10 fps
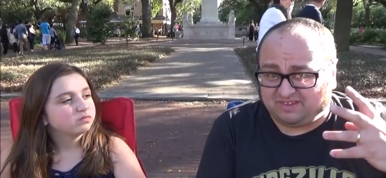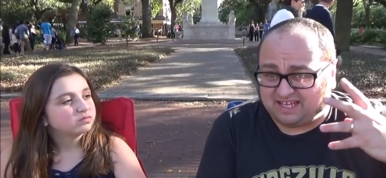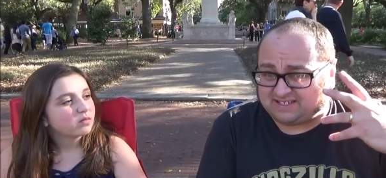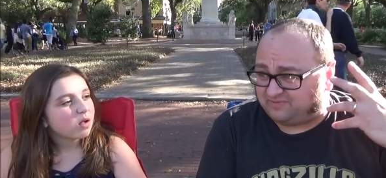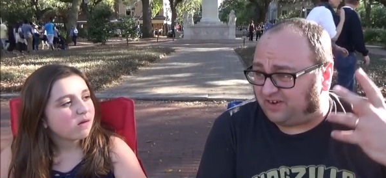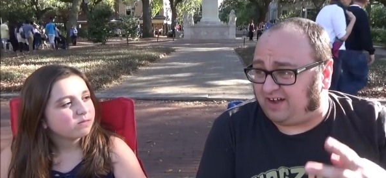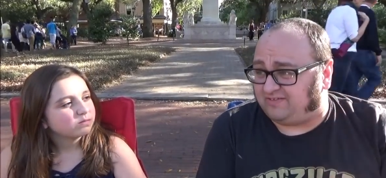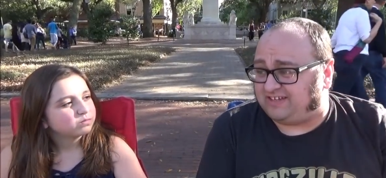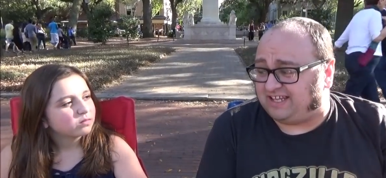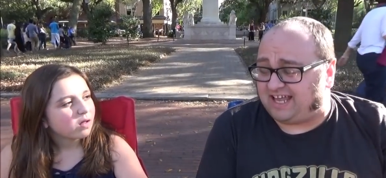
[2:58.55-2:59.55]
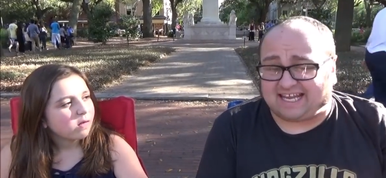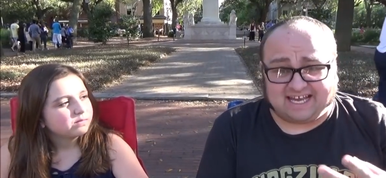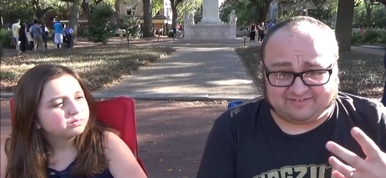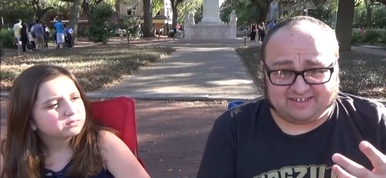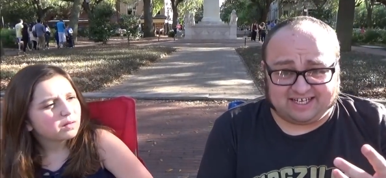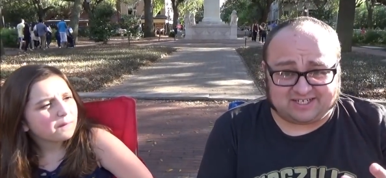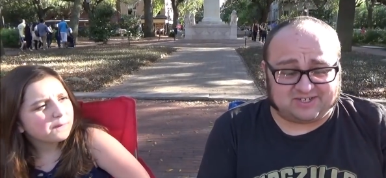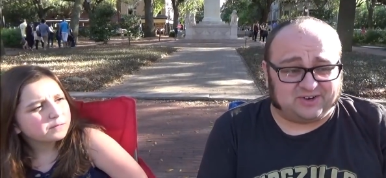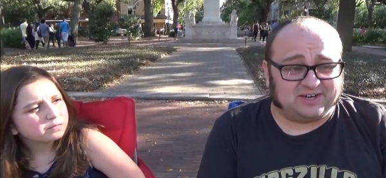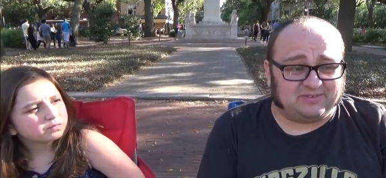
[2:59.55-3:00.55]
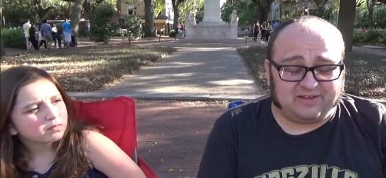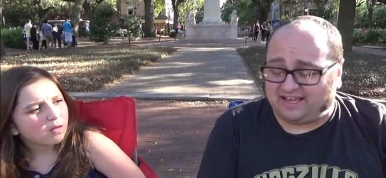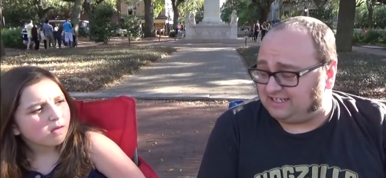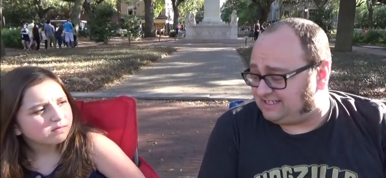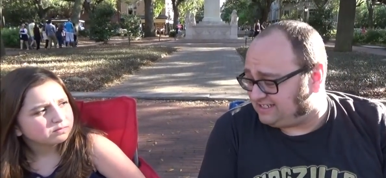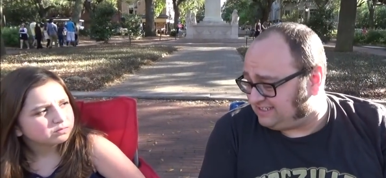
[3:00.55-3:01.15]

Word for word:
Speaker 1: Is involved in like every historic event.